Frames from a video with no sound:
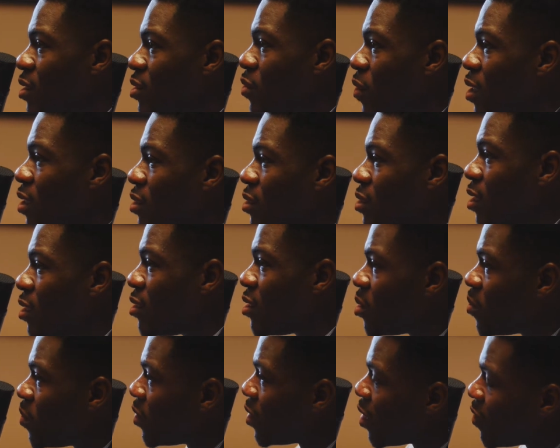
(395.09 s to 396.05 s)
has great
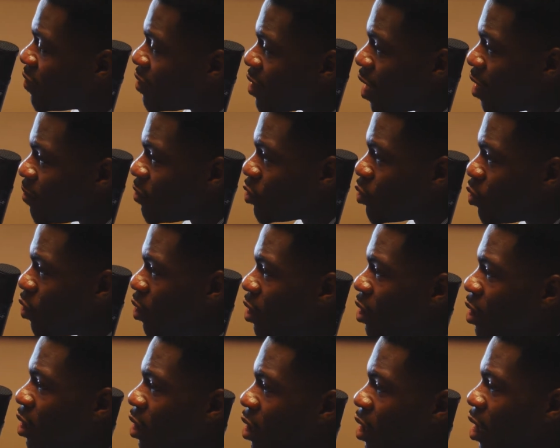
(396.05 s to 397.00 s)
intentions, but they've stopped short
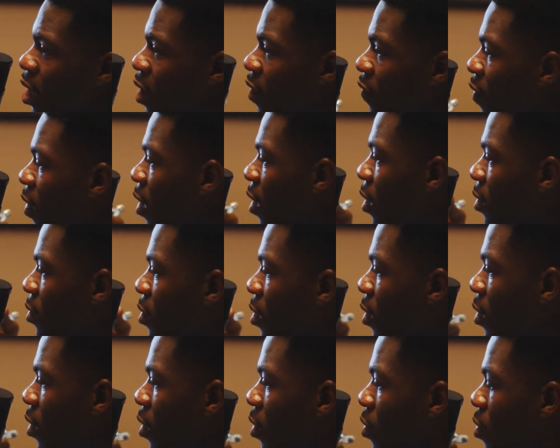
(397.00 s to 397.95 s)
of,
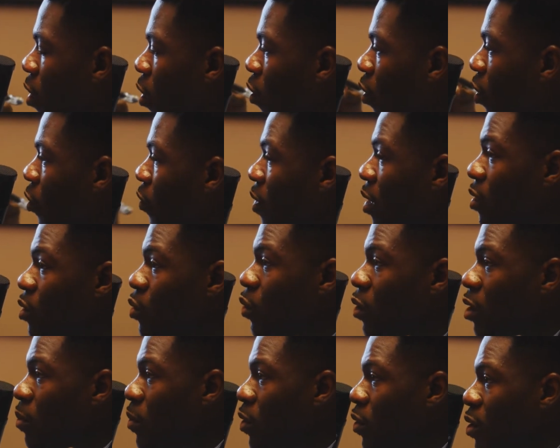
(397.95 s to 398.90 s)
agreeing
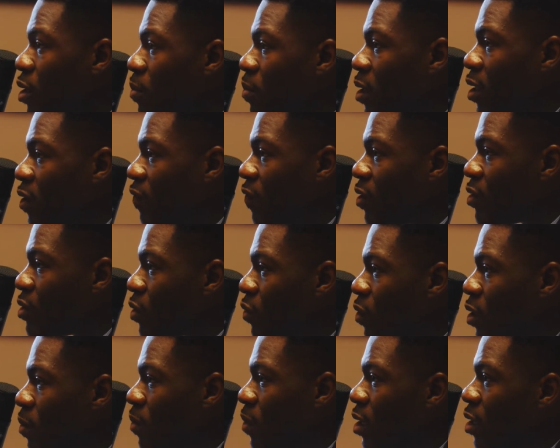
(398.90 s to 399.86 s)
to a community benefits
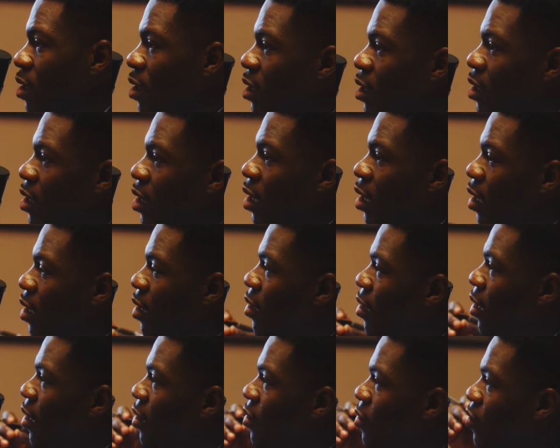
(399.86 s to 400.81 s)
agreement.
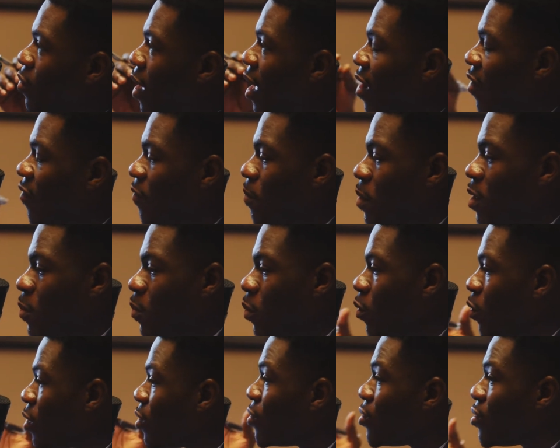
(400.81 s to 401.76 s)
And you have
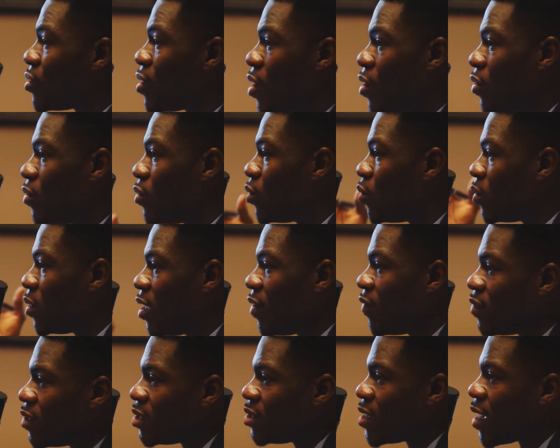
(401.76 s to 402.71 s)
people concerned who
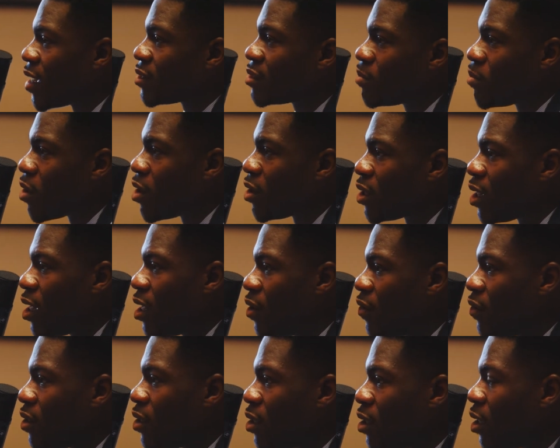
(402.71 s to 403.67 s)
live in the Jackson Park
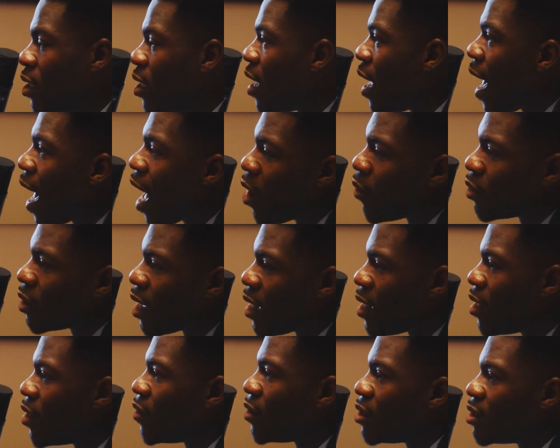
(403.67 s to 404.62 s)
area. How will our
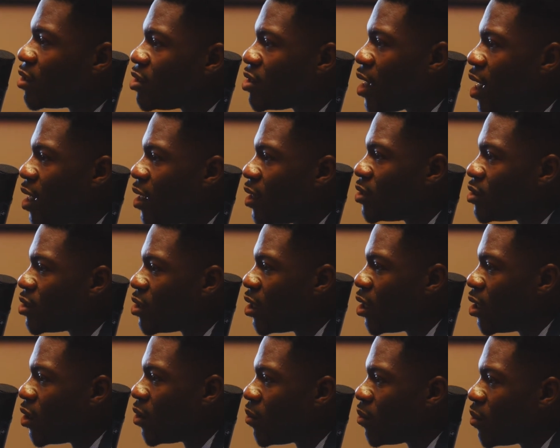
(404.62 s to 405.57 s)
area change
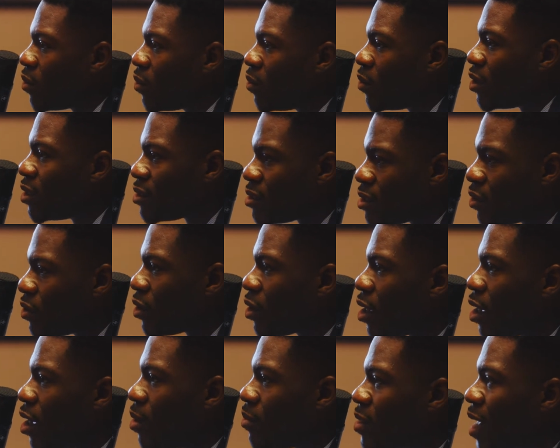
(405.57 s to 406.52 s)
when the center
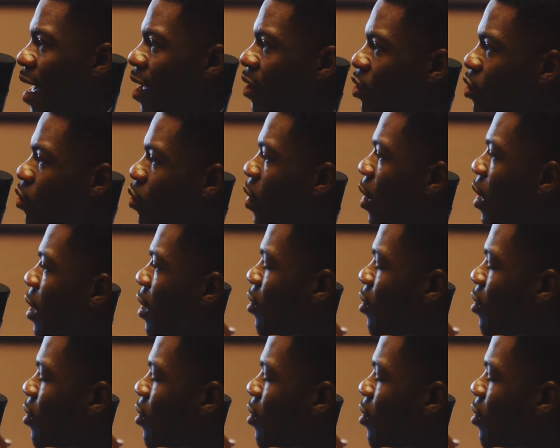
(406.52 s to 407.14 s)
comes? How do